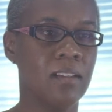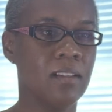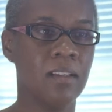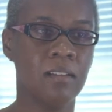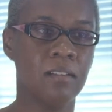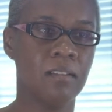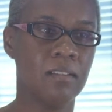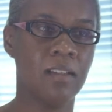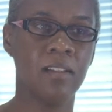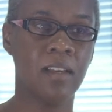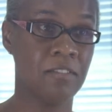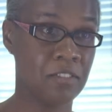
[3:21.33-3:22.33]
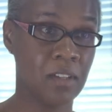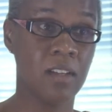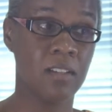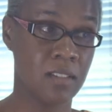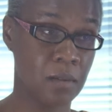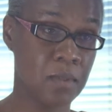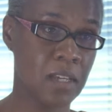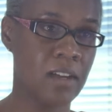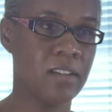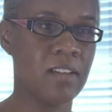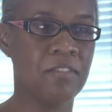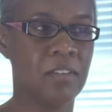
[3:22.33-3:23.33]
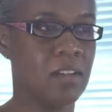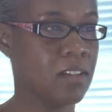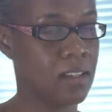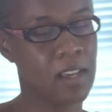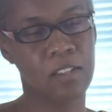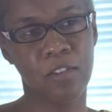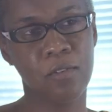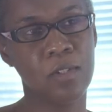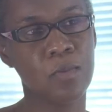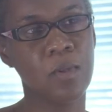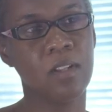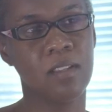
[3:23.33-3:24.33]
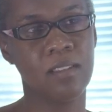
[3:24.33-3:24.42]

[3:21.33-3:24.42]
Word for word: in, in, in Africa, in sub-Saharan Africa, in Kenya as well,